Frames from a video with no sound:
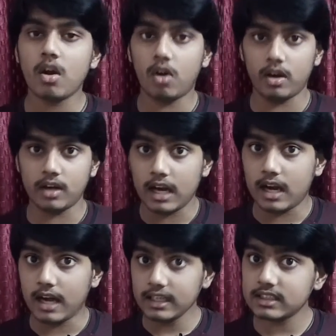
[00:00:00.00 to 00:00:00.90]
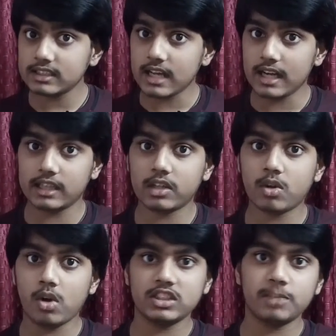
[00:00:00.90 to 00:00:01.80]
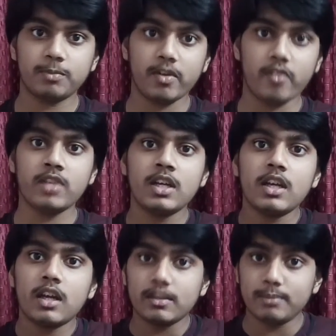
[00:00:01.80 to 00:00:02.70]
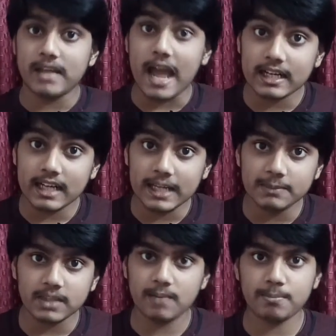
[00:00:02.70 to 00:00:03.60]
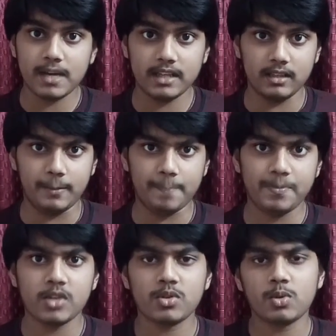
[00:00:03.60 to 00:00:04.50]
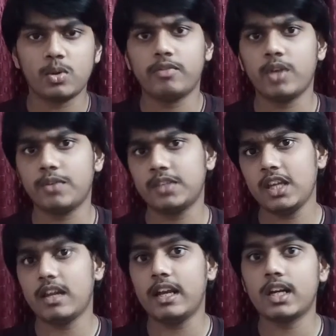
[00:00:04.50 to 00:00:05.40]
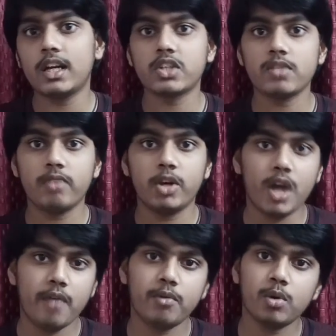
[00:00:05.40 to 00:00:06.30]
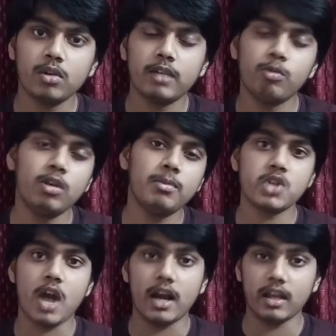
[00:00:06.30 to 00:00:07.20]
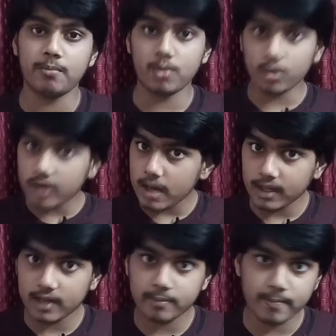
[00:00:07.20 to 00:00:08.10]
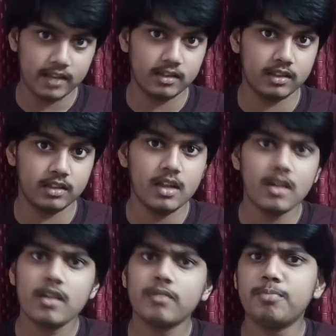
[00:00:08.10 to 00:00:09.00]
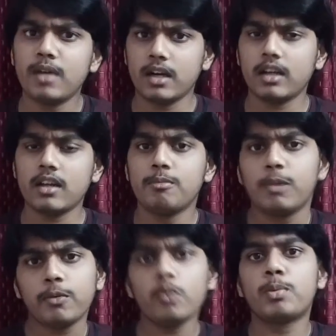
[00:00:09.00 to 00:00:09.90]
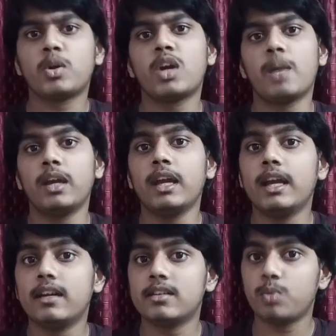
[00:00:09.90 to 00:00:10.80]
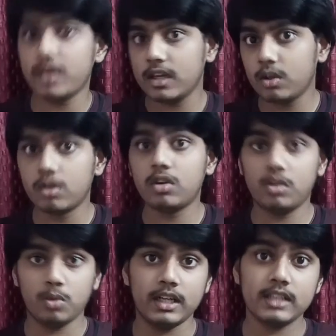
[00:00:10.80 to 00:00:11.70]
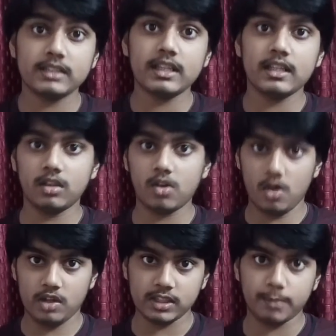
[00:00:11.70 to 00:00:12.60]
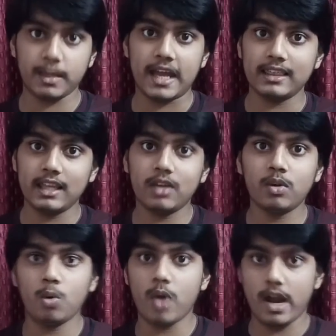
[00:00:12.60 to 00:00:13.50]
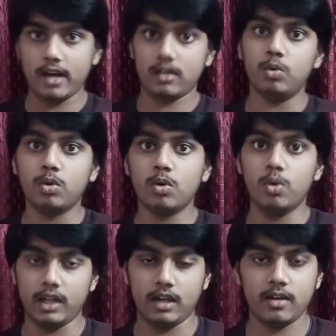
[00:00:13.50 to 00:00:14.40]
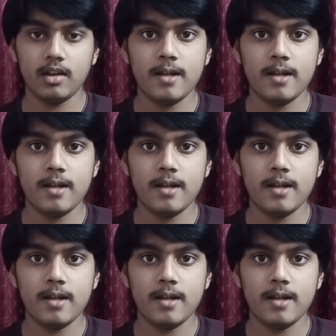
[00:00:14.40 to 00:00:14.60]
or understanding the concept of data types in Python. So if you have seen the introduction video, I have told that we'll be starting programming in Python. But before programming, it is very good to understand the concept and then go and do coding.